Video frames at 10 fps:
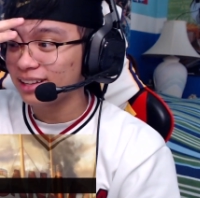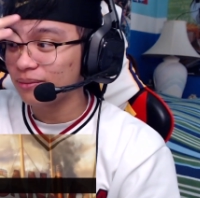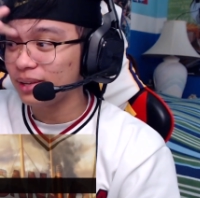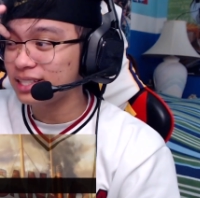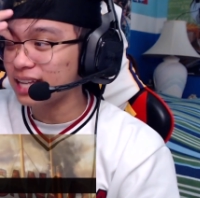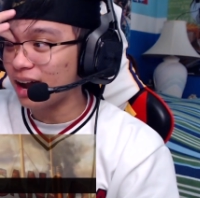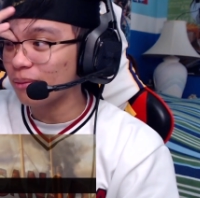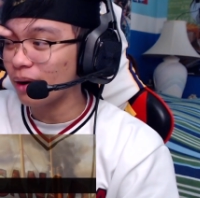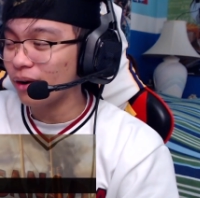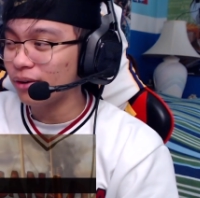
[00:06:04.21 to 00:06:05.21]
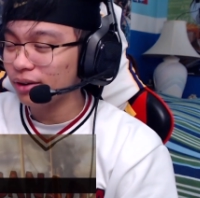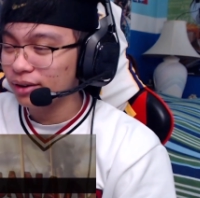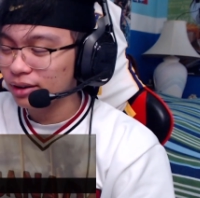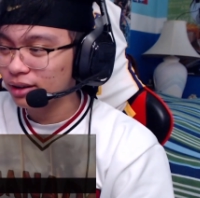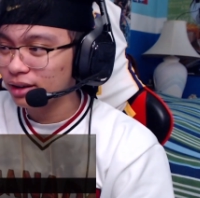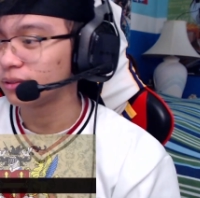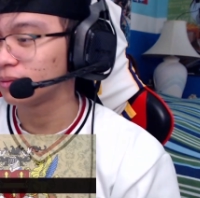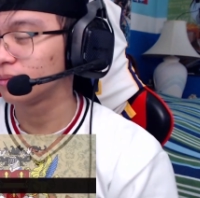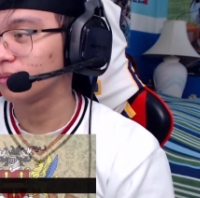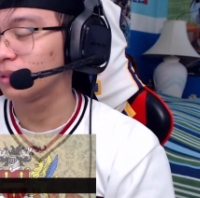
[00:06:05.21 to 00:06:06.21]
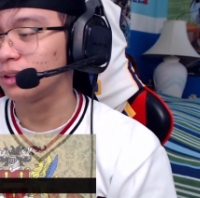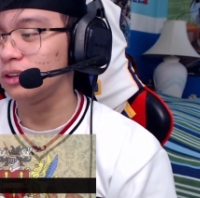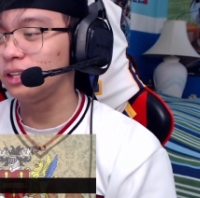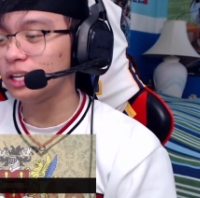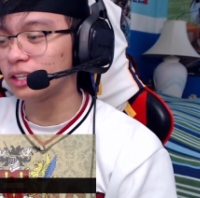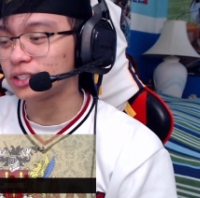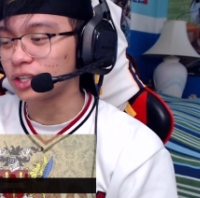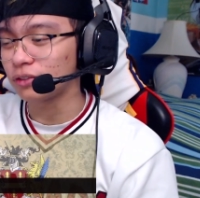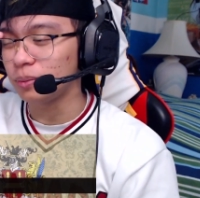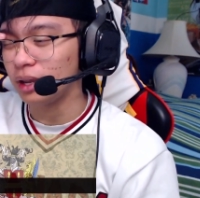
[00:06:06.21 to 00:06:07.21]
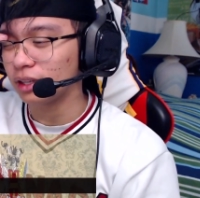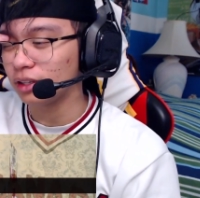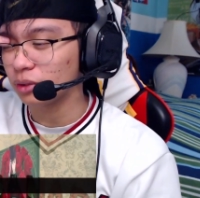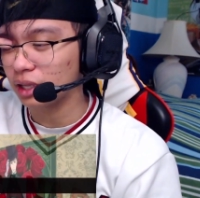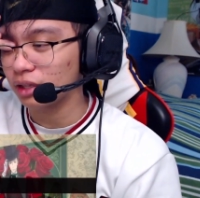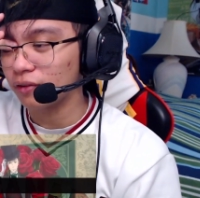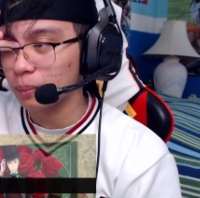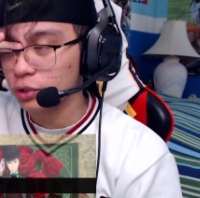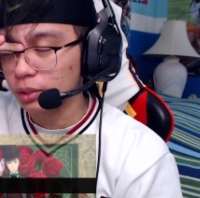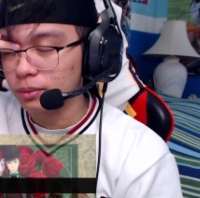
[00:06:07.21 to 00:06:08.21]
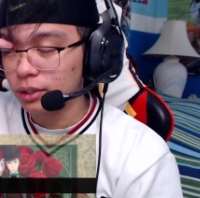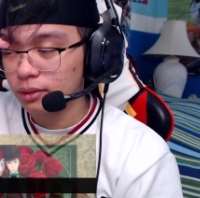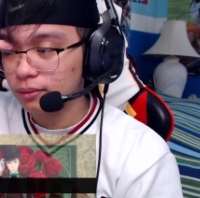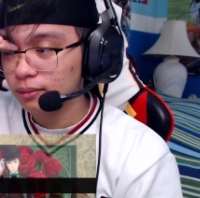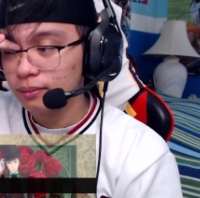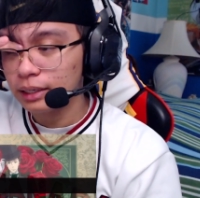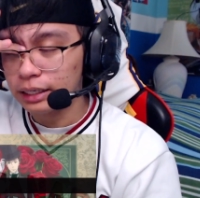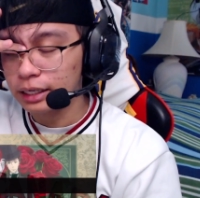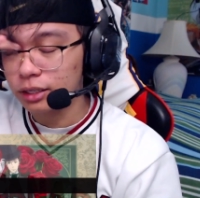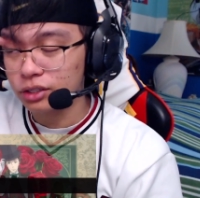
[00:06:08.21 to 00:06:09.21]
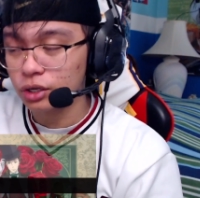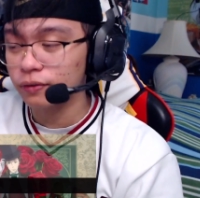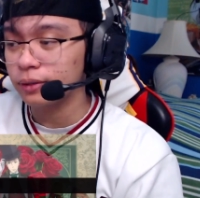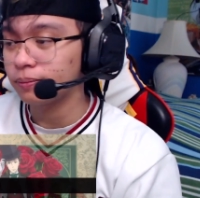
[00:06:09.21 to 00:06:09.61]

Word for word: Peace out, bro. You didn't deserve to be on the No Nut November ship, dude. You didn't deserve it.